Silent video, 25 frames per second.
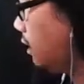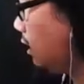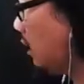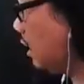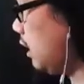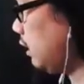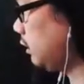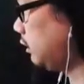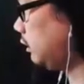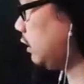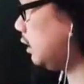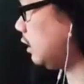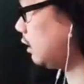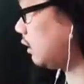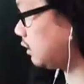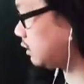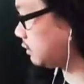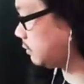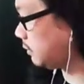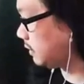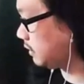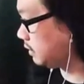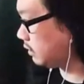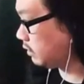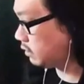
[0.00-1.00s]
Hot dog has
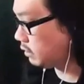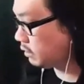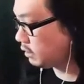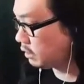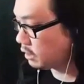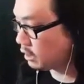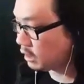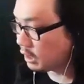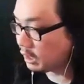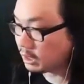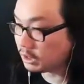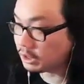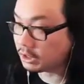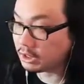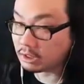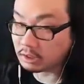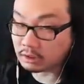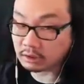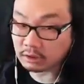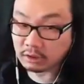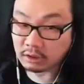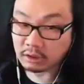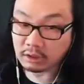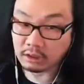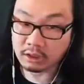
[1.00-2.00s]
been, I think,
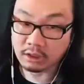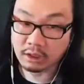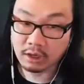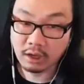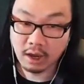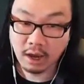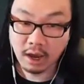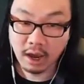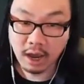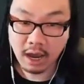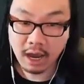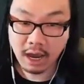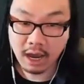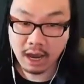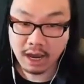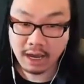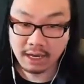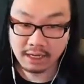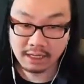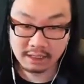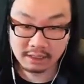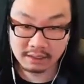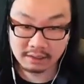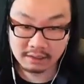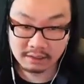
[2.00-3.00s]
the
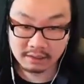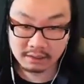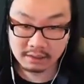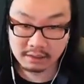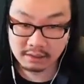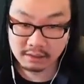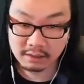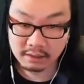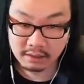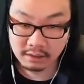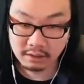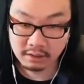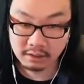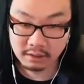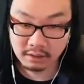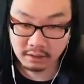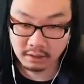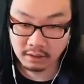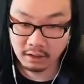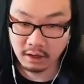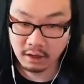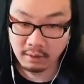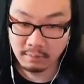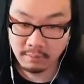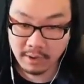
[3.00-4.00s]
highest
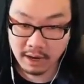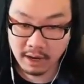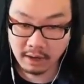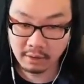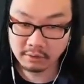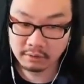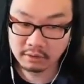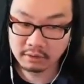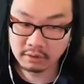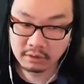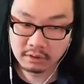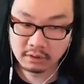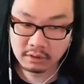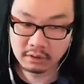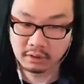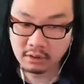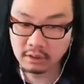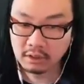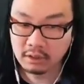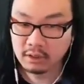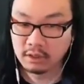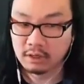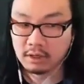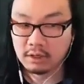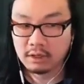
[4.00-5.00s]
amount
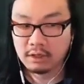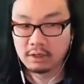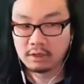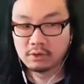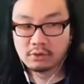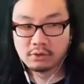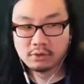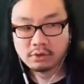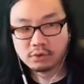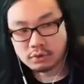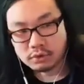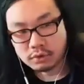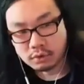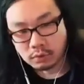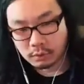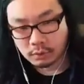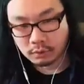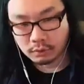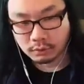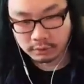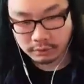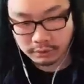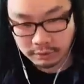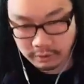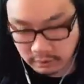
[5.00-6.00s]

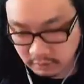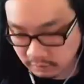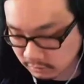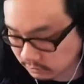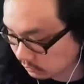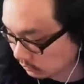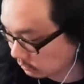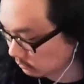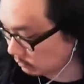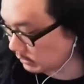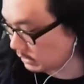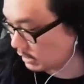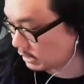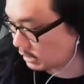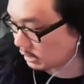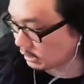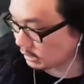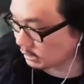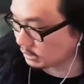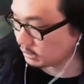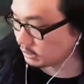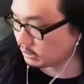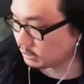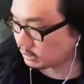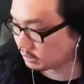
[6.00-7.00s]
sold
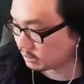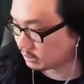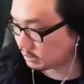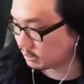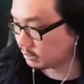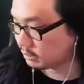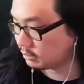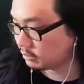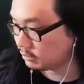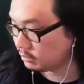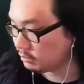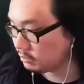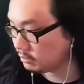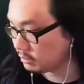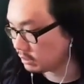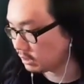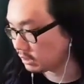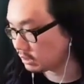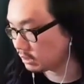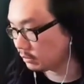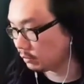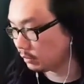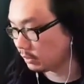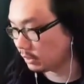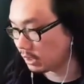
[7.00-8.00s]
because who
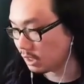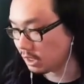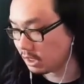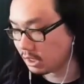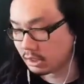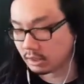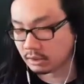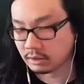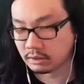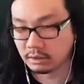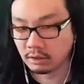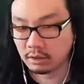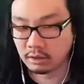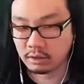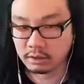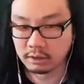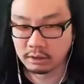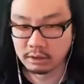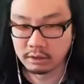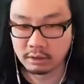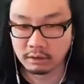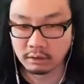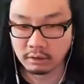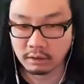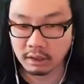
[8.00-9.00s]
doesn't want a hot dog in
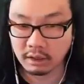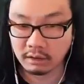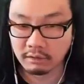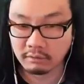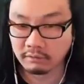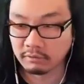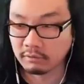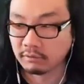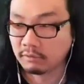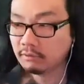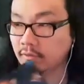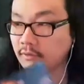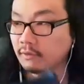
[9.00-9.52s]
their life?